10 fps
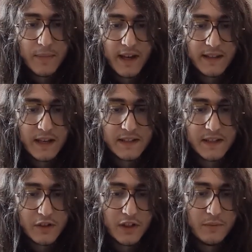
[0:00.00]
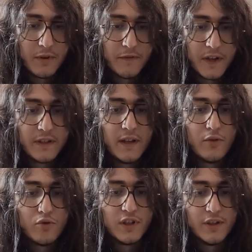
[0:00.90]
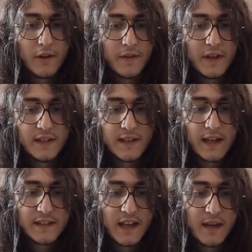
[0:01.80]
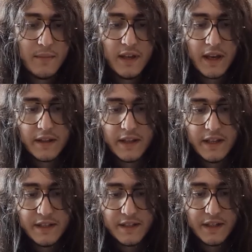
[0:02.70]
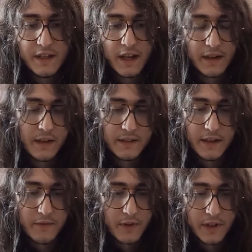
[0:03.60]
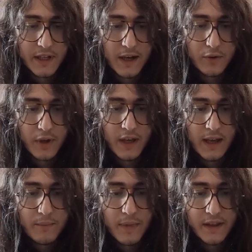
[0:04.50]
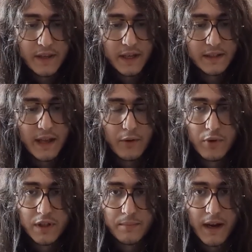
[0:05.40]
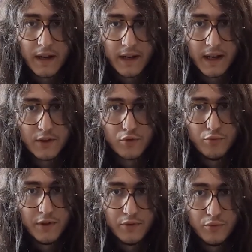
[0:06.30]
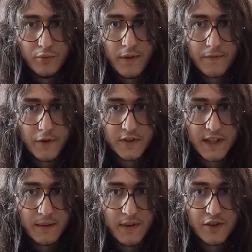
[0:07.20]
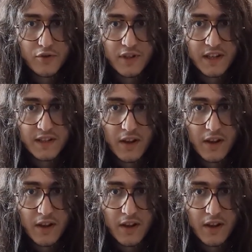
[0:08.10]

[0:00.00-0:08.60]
but I started perfecting those little things like timing and easing and getting everything down. By the end I went back and had to redo the first animations I